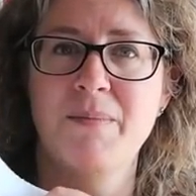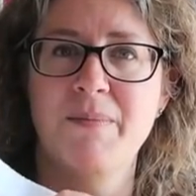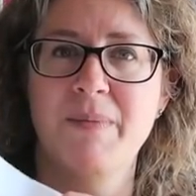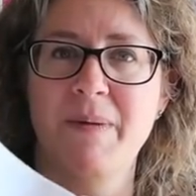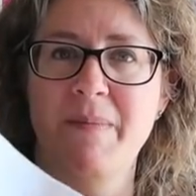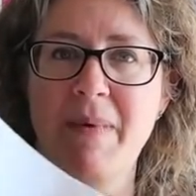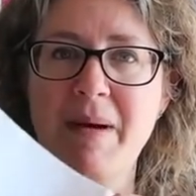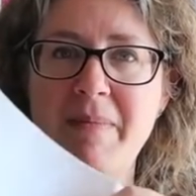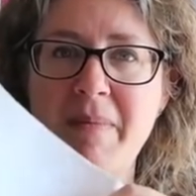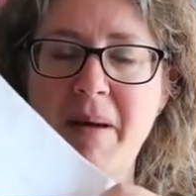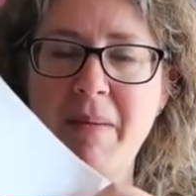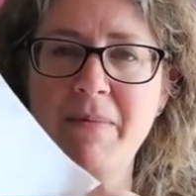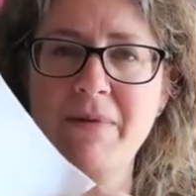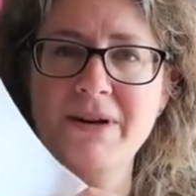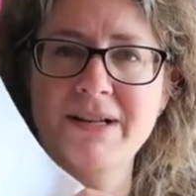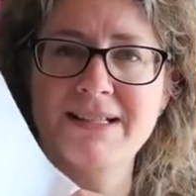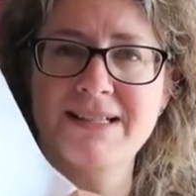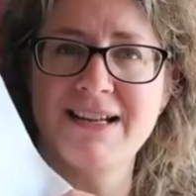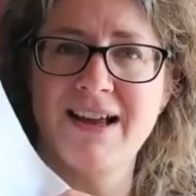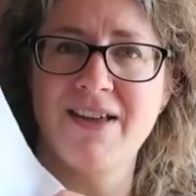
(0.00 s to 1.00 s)
but my
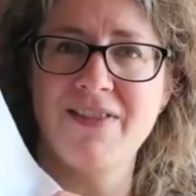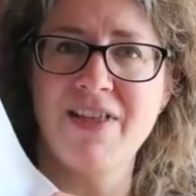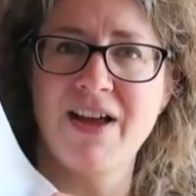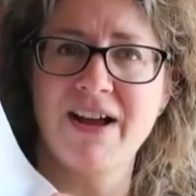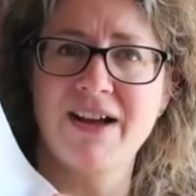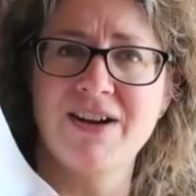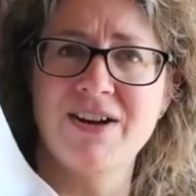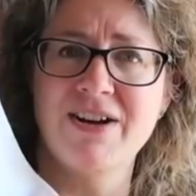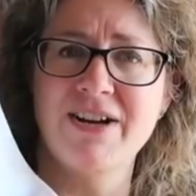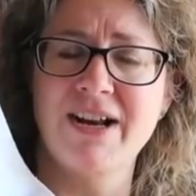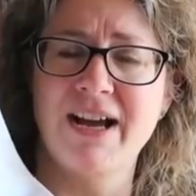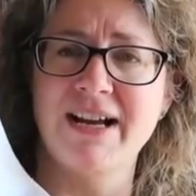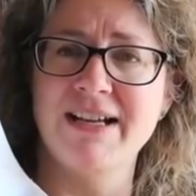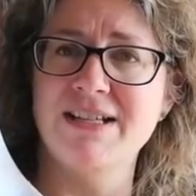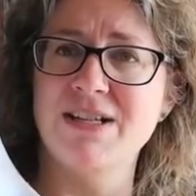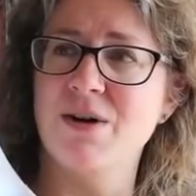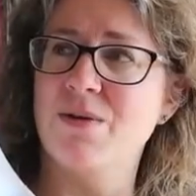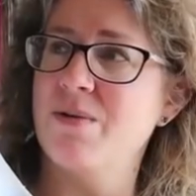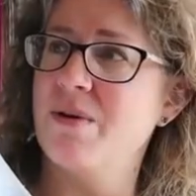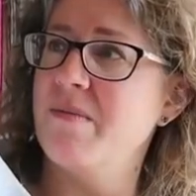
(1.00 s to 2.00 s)
memory is not that good. I
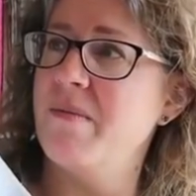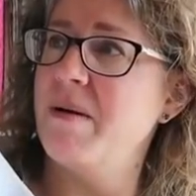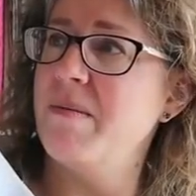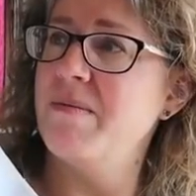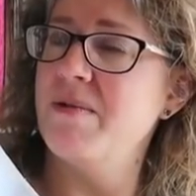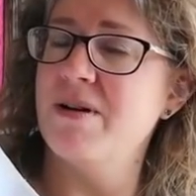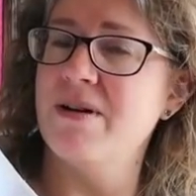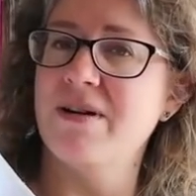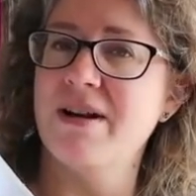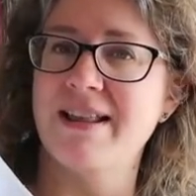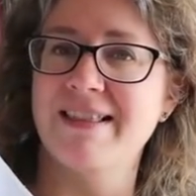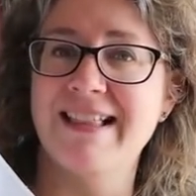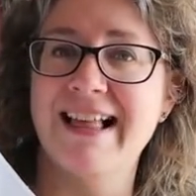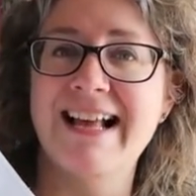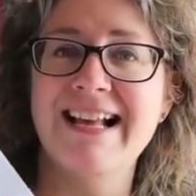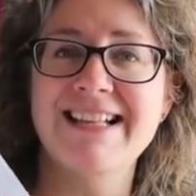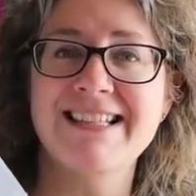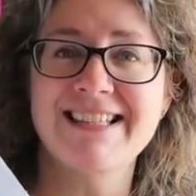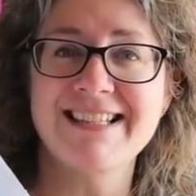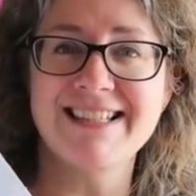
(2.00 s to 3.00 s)
don't remember,
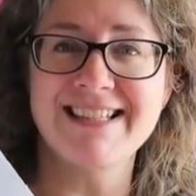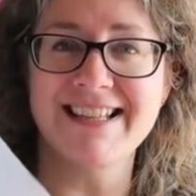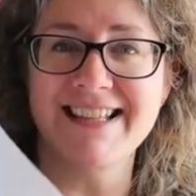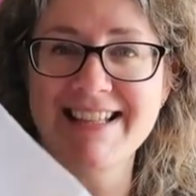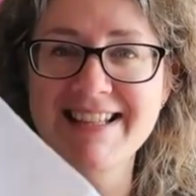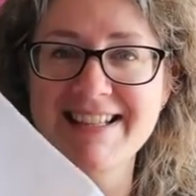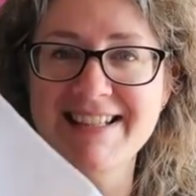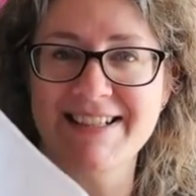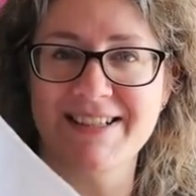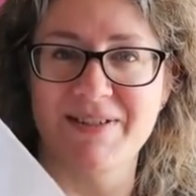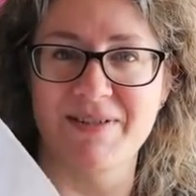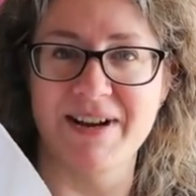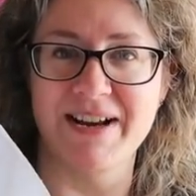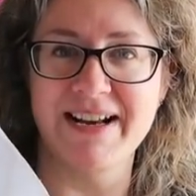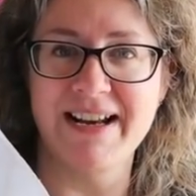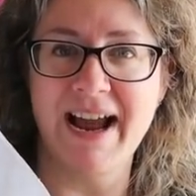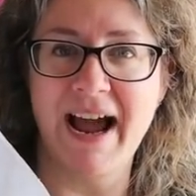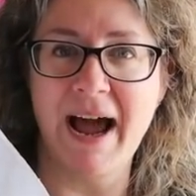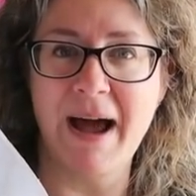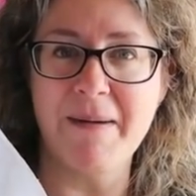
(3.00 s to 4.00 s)
unless it's in the screen
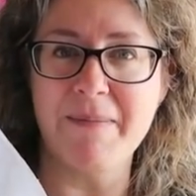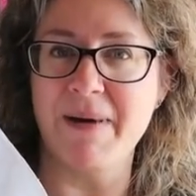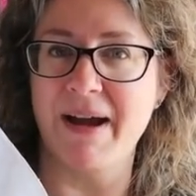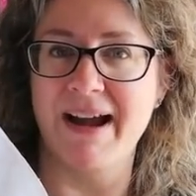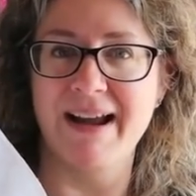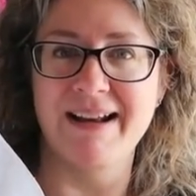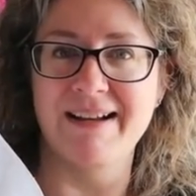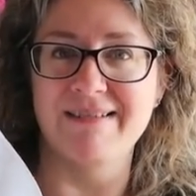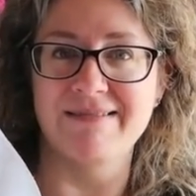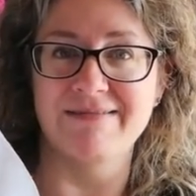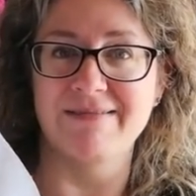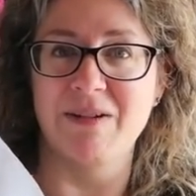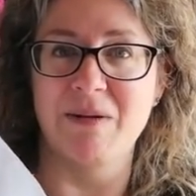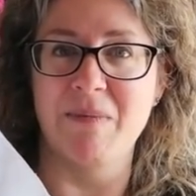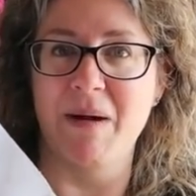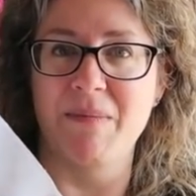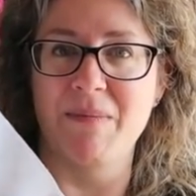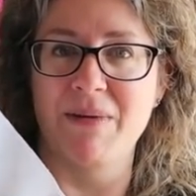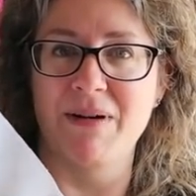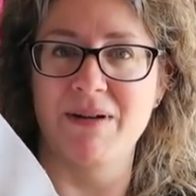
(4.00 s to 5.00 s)
cap, I don't
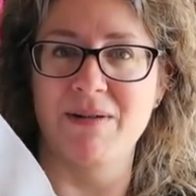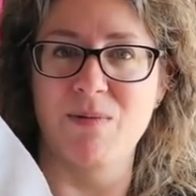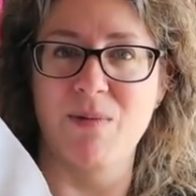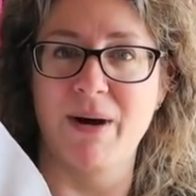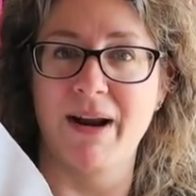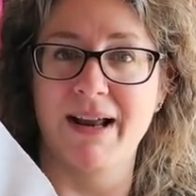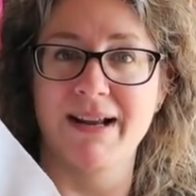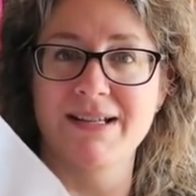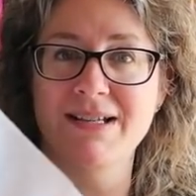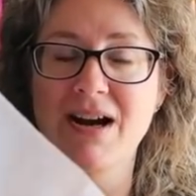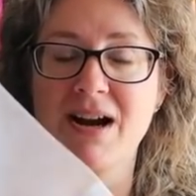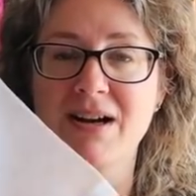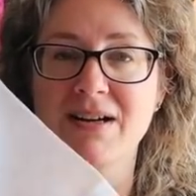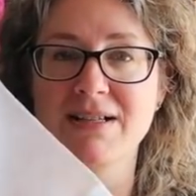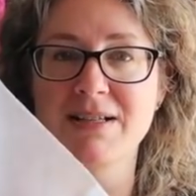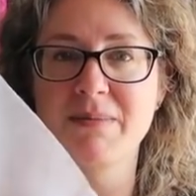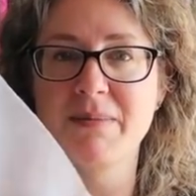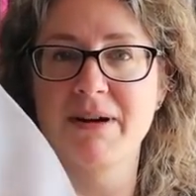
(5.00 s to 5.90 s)
remember what I talked